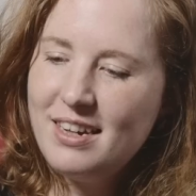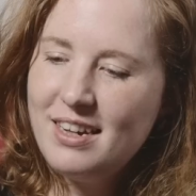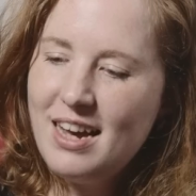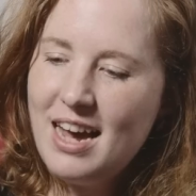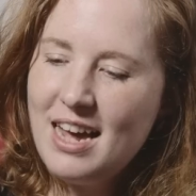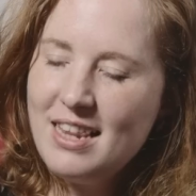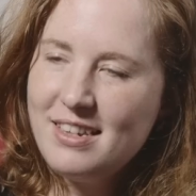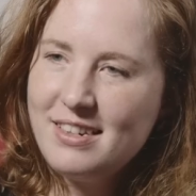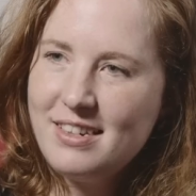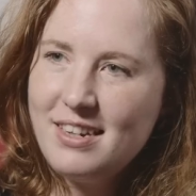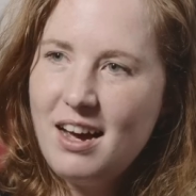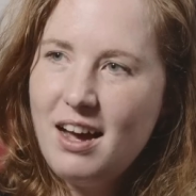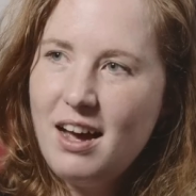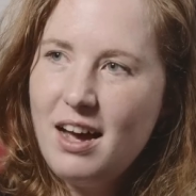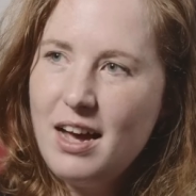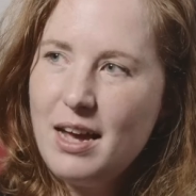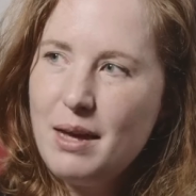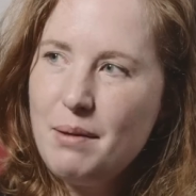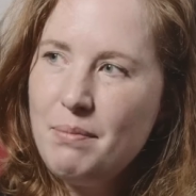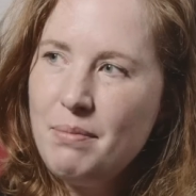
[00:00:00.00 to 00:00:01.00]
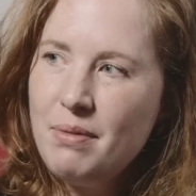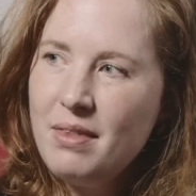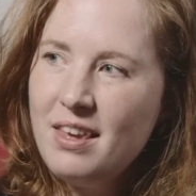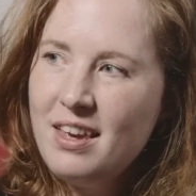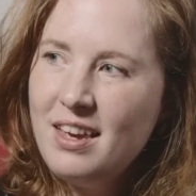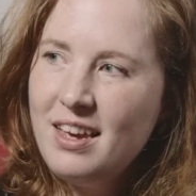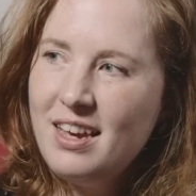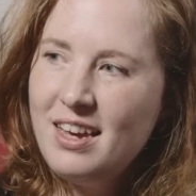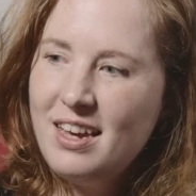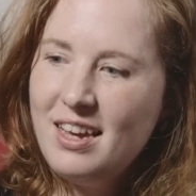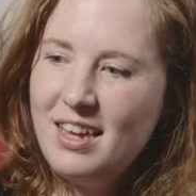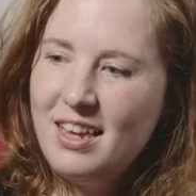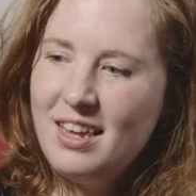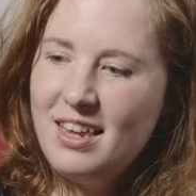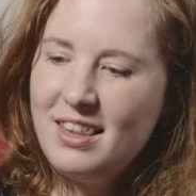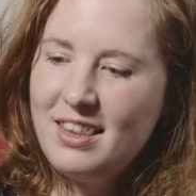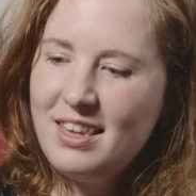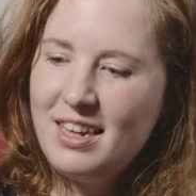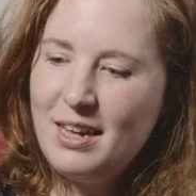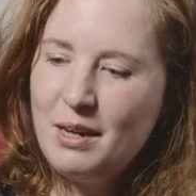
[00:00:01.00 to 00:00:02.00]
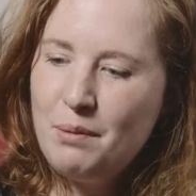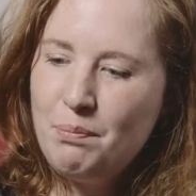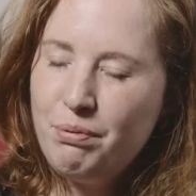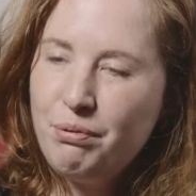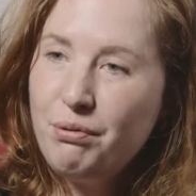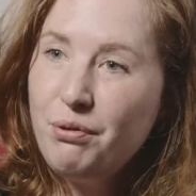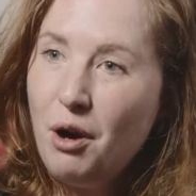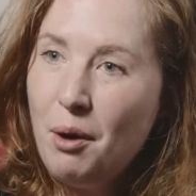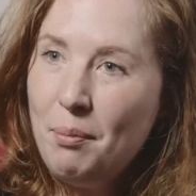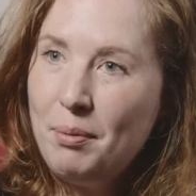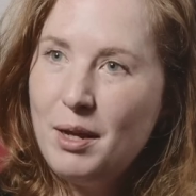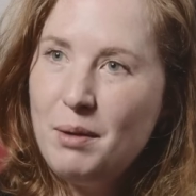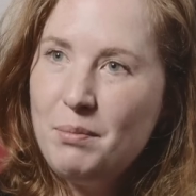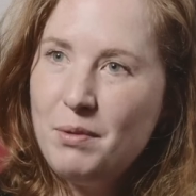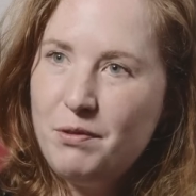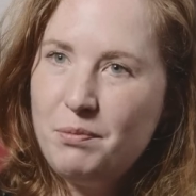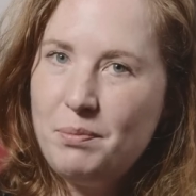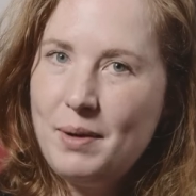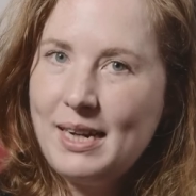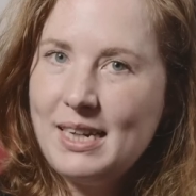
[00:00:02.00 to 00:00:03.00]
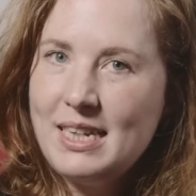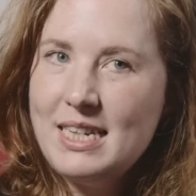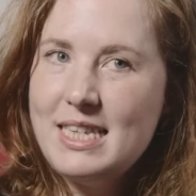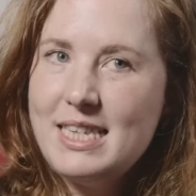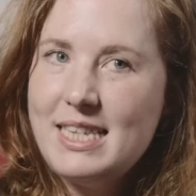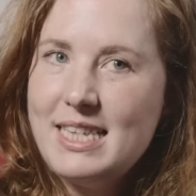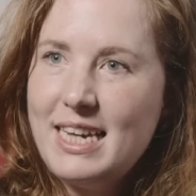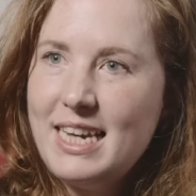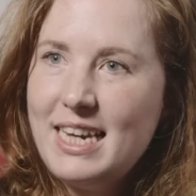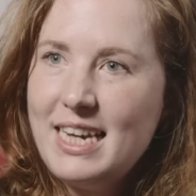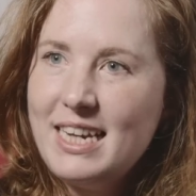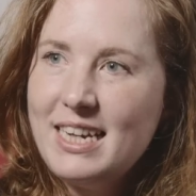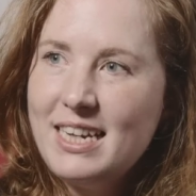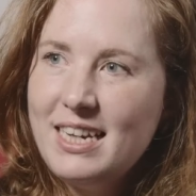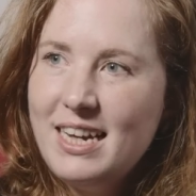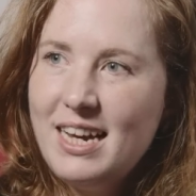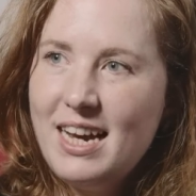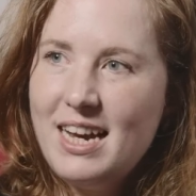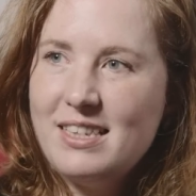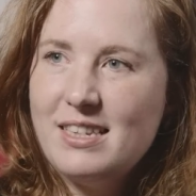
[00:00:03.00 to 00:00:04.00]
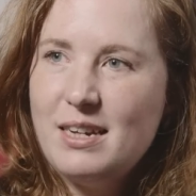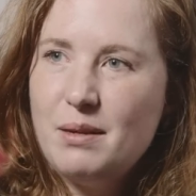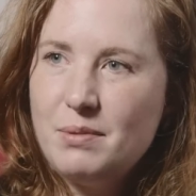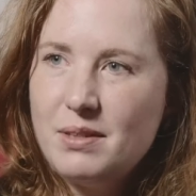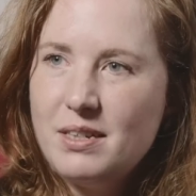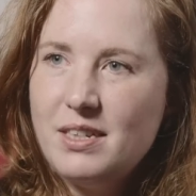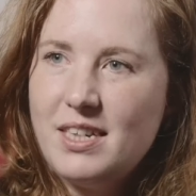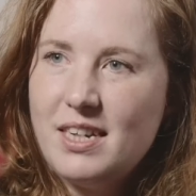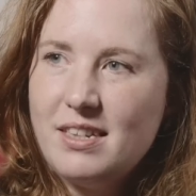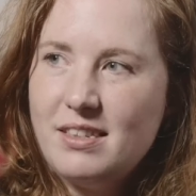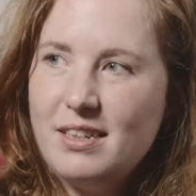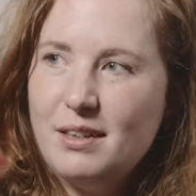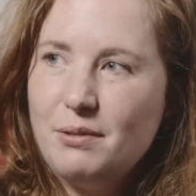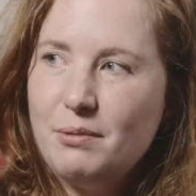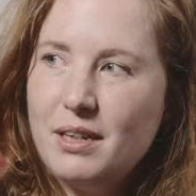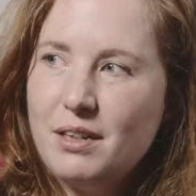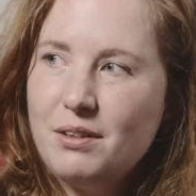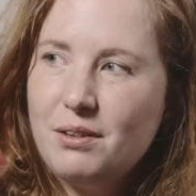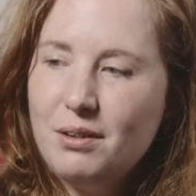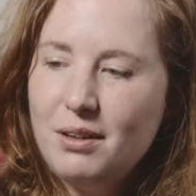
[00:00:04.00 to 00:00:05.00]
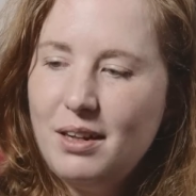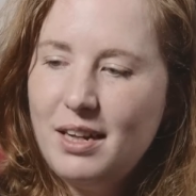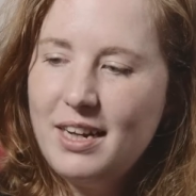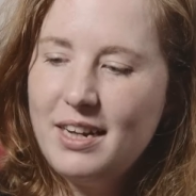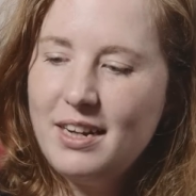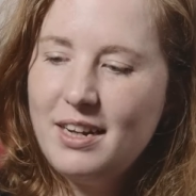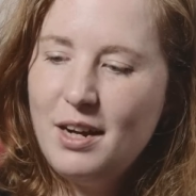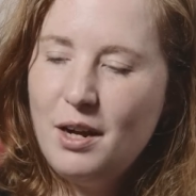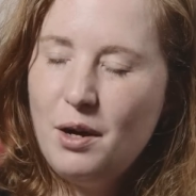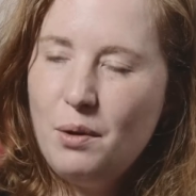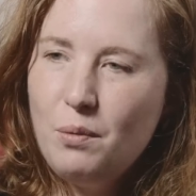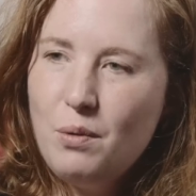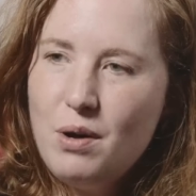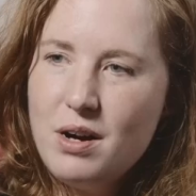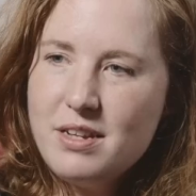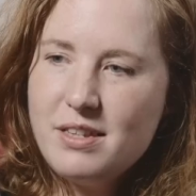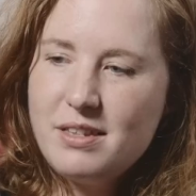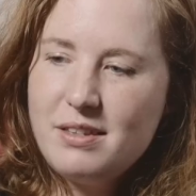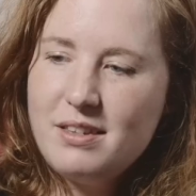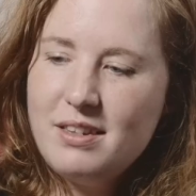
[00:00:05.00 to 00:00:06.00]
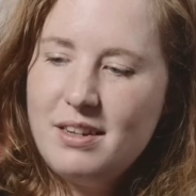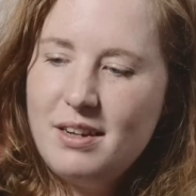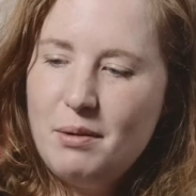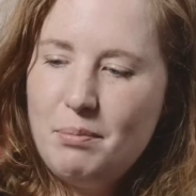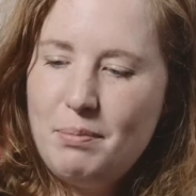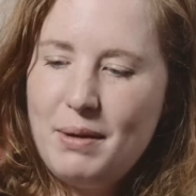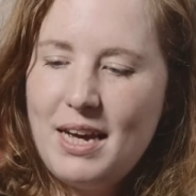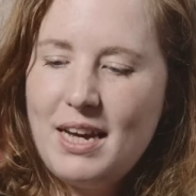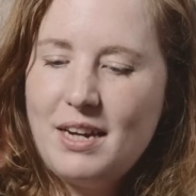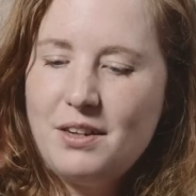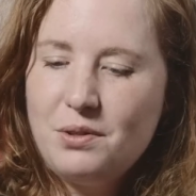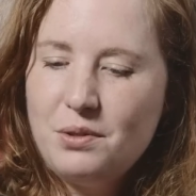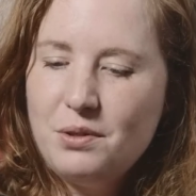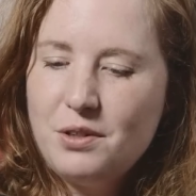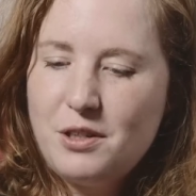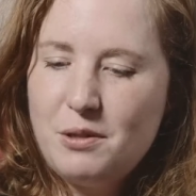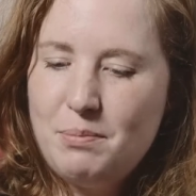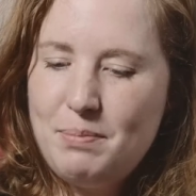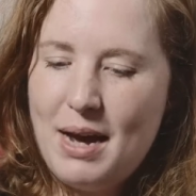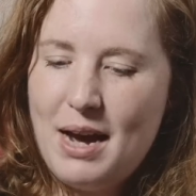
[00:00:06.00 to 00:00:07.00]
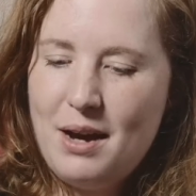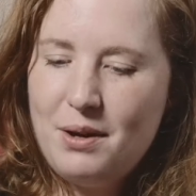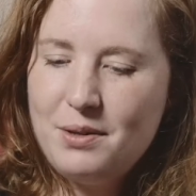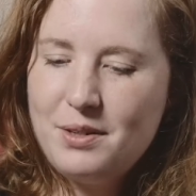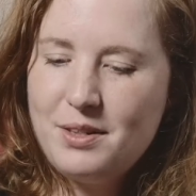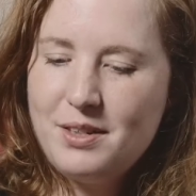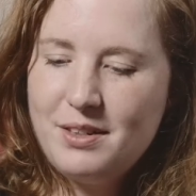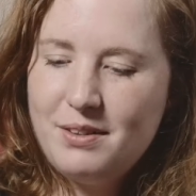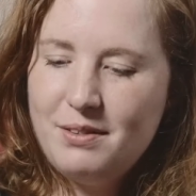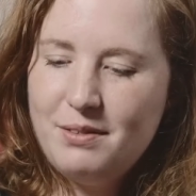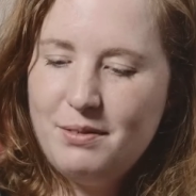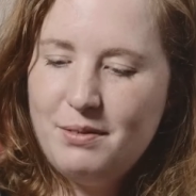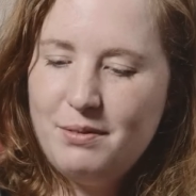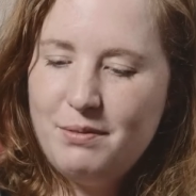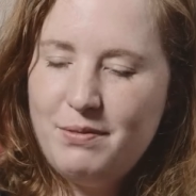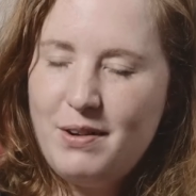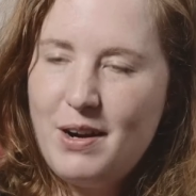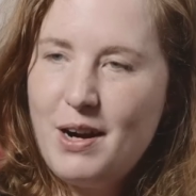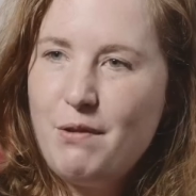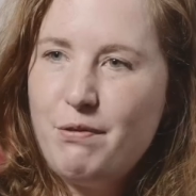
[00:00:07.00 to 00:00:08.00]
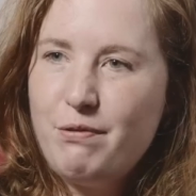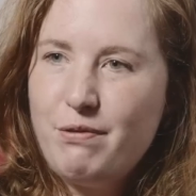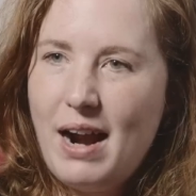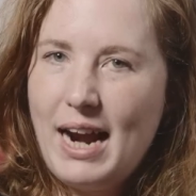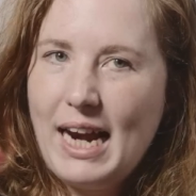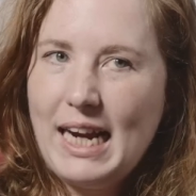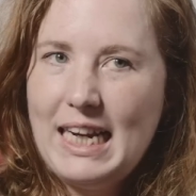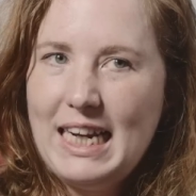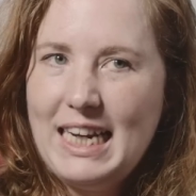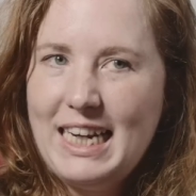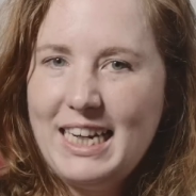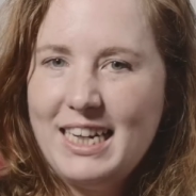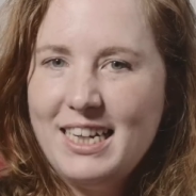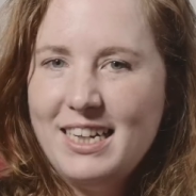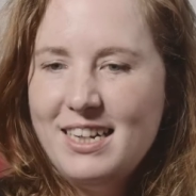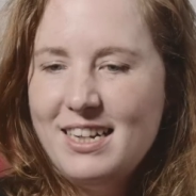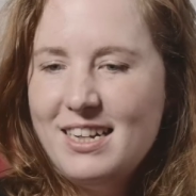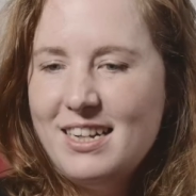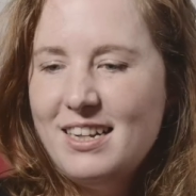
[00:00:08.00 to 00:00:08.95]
at the time the problem of pregnancy, as I'm suggesting we call it, was being talked about very frankly.